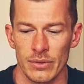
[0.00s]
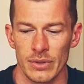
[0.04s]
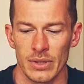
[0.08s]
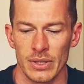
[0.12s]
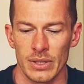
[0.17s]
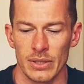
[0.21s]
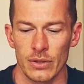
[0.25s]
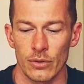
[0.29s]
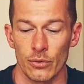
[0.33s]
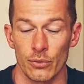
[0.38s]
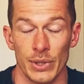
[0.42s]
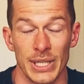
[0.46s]

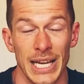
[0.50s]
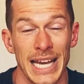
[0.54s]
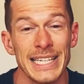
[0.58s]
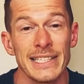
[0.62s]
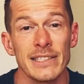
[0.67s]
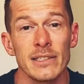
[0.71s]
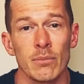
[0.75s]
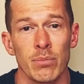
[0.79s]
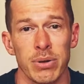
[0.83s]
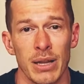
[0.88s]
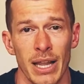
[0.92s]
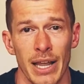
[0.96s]
create a
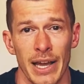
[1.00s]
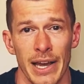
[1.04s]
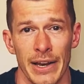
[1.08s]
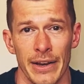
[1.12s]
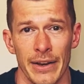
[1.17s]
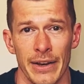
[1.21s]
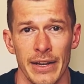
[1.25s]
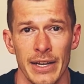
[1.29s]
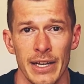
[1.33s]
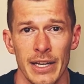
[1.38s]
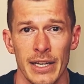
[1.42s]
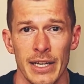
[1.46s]
plan
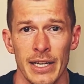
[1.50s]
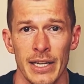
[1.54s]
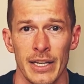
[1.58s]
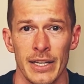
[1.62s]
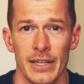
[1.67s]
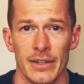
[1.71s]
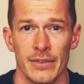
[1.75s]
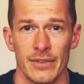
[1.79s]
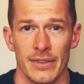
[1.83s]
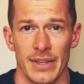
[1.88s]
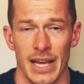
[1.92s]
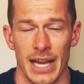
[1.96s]

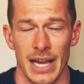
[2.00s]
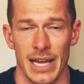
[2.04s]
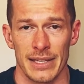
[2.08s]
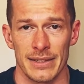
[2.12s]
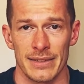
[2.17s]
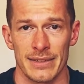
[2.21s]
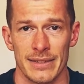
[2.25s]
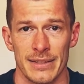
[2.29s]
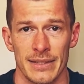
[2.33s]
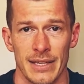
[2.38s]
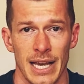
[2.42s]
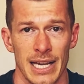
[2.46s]

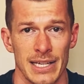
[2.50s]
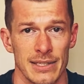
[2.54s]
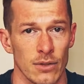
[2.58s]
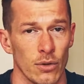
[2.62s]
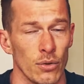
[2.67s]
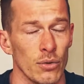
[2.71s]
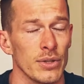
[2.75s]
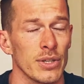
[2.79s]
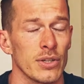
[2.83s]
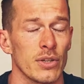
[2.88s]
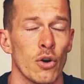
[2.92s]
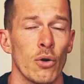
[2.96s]
that has all
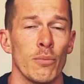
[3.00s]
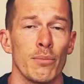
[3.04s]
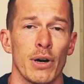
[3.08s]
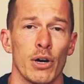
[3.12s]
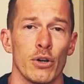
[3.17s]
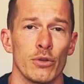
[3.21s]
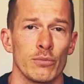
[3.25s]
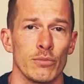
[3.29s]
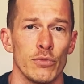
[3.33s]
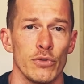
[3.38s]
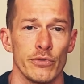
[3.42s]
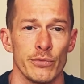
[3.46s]
the
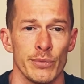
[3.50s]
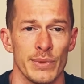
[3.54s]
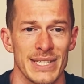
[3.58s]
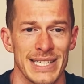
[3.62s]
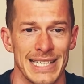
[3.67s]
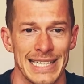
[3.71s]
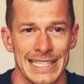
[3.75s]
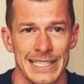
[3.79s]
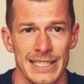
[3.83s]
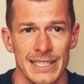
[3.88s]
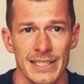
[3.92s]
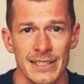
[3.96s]
compound movements
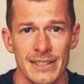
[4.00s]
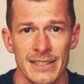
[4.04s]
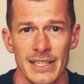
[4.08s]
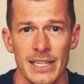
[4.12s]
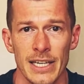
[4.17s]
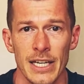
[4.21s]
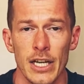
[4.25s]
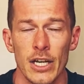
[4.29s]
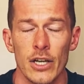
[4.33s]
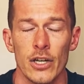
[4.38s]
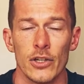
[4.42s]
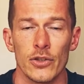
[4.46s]
in it,
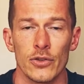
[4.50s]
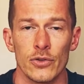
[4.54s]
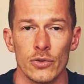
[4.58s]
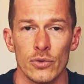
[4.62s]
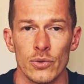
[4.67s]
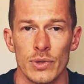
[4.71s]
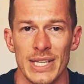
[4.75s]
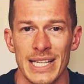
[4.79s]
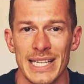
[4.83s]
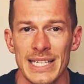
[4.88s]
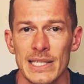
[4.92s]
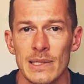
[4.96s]
do
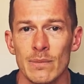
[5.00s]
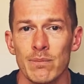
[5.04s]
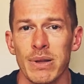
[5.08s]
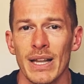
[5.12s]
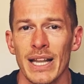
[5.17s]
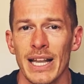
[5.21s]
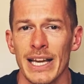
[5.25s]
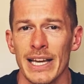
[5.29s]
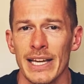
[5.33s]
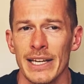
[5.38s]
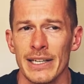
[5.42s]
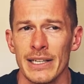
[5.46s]
this
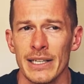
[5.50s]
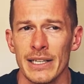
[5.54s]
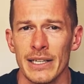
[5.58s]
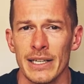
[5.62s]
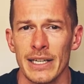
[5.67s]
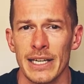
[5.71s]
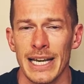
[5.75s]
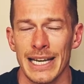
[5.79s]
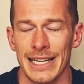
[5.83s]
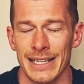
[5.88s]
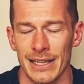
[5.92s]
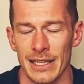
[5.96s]
plan
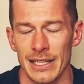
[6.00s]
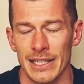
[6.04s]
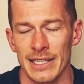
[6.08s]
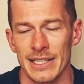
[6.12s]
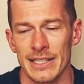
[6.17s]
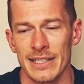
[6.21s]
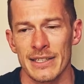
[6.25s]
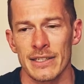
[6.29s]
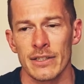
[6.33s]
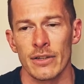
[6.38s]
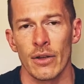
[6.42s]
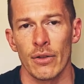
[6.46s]
at
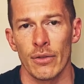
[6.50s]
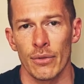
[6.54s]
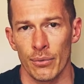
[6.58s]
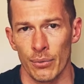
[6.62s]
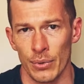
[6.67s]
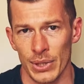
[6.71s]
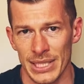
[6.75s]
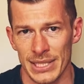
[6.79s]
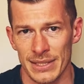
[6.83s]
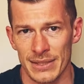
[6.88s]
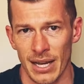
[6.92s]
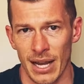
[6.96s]
least 3
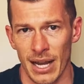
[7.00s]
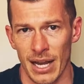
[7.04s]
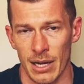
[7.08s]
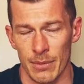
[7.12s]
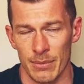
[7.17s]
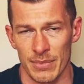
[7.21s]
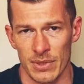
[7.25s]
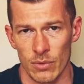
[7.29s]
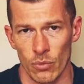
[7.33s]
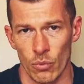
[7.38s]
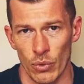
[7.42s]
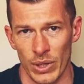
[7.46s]
times
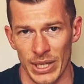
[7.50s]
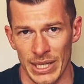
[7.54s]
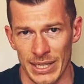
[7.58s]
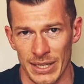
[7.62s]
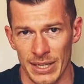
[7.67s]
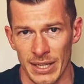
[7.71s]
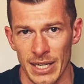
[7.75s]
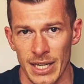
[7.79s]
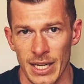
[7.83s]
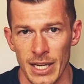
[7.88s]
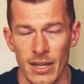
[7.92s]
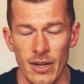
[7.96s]
a week.
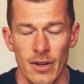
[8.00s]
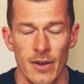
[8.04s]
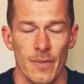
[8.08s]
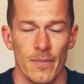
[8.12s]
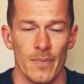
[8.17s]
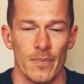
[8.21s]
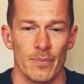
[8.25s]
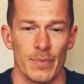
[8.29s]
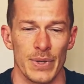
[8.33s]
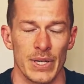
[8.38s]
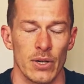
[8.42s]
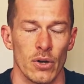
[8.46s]

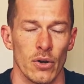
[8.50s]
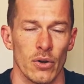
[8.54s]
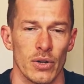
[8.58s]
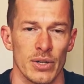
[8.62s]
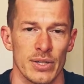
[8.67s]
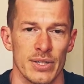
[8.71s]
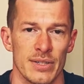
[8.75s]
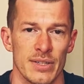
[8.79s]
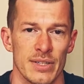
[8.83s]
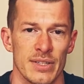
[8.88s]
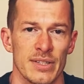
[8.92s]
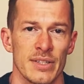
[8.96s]
Because
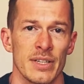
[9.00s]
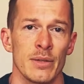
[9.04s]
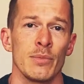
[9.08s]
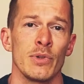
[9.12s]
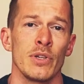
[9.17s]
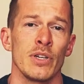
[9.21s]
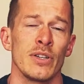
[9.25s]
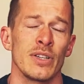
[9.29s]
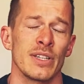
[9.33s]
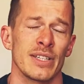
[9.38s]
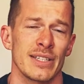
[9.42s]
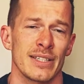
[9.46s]
the
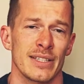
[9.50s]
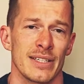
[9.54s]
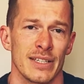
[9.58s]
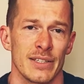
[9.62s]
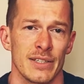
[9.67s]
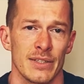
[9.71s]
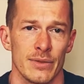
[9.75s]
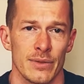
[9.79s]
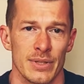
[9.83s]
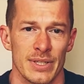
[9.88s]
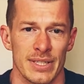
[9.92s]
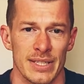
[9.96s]
stimulus that
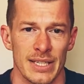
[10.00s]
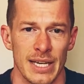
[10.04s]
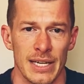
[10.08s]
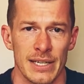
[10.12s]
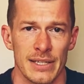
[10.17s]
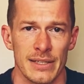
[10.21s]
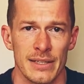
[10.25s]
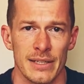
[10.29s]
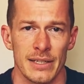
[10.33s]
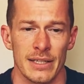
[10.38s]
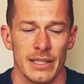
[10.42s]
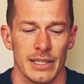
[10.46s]
you
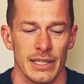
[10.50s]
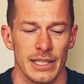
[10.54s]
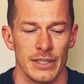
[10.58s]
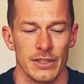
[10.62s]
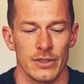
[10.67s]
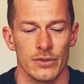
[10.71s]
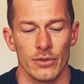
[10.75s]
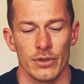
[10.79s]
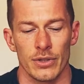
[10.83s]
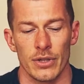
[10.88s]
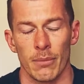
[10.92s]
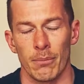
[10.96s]
set into
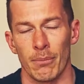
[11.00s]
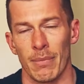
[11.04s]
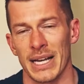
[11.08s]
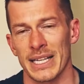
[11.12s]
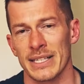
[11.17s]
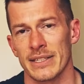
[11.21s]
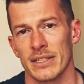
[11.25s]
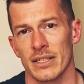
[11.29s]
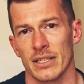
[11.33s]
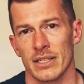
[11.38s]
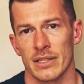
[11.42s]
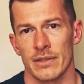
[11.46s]
your
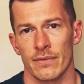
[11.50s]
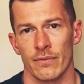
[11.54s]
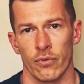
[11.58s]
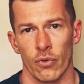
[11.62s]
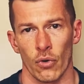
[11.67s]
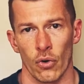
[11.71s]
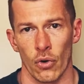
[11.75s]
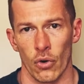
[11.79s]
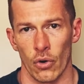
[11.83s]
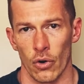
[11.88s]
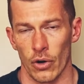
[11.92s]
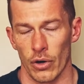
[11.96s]
muscles
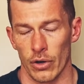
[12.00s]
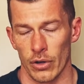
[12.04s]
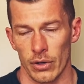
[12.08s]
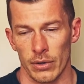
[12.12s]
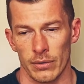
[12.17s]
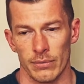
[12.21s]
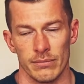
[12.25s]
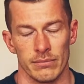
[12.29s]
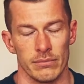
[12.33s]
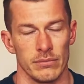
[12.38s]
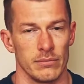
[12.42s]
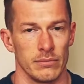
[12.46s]
for
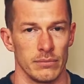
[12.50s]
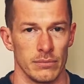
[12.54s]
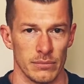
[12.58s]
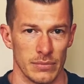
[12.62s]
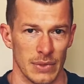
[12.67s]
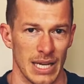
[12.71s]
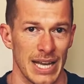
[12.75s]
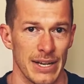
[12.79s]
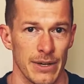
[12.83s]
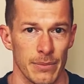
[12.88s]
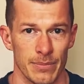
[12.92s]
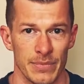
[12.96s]

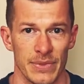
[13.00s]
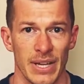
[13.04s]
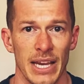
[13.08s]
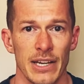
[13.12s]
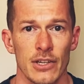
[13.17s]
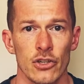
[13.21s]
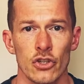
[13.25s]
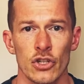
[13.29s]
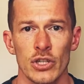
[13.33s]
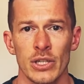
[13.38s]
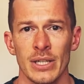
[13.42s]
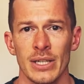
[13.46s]

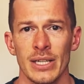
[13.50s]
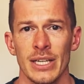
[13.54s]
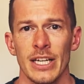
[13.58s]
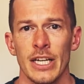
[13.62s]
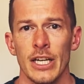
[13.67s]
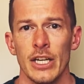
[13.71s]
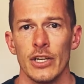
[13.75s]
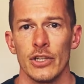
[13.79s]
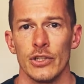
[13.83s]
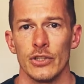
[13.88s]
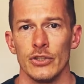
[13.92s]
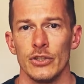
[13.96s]
adaptation
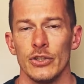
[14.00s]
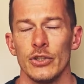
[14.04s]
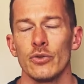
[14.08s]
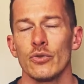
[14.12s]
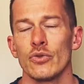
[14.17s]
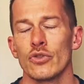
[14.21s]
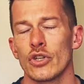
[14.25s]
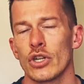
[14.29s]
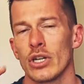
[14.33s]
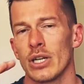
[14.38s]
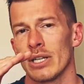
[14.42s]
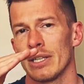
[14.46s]

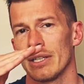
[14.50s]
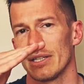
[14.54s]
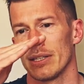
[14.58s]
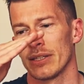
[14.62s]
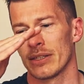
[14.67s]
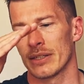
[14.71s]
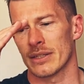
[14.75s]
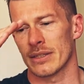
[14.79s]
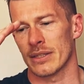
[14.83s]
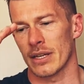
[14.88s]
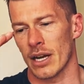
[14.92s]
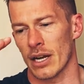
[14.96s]
usually
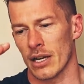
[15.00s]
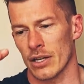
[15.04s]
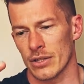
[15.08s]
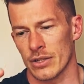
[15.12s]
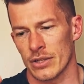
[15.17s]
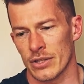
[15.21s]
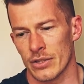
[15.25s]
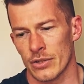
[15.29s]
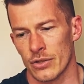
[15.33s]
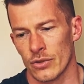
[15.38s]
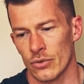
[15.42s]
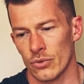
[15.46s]
starts
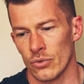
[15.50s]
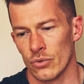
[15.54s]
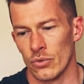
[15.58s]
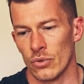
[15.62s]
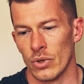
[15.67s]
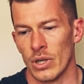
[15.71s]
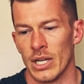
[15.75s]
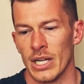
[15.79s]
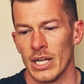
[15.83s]
to